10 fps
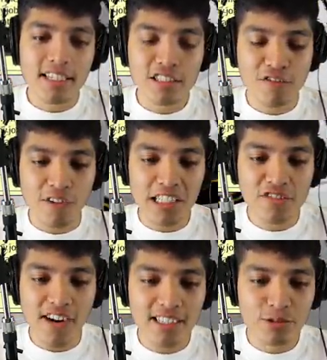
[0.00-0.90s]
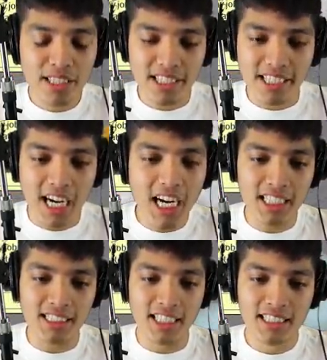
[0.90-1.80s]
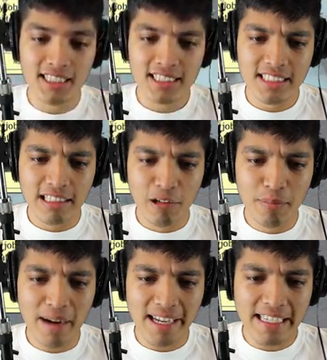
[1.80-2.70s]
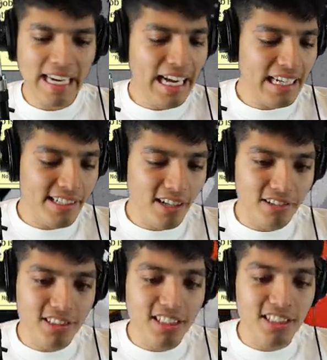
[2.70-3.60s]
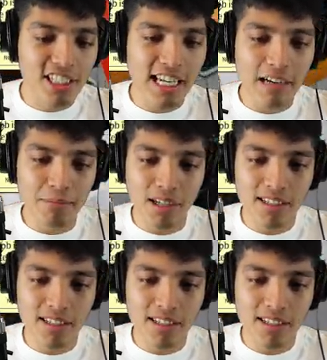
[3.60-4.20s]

There's french fries with a gun. Oh my god, yo, you need to chill out,